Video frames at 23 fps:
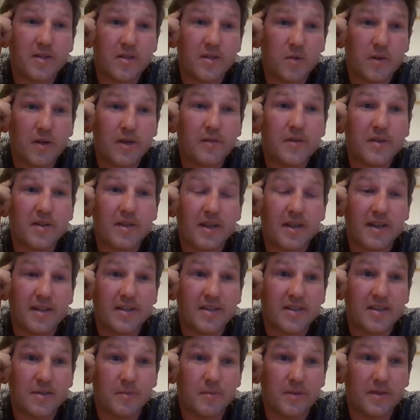so everything
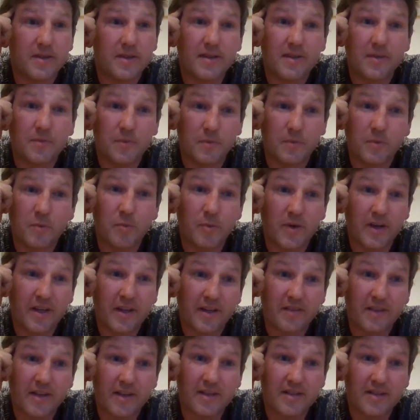has to be, when we're
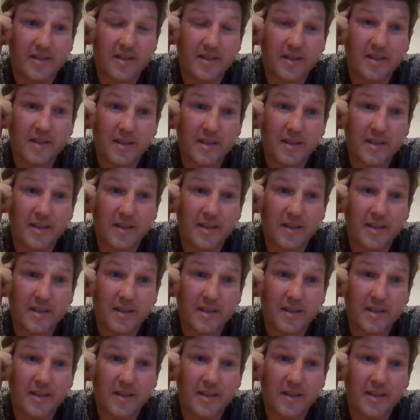bringing things in,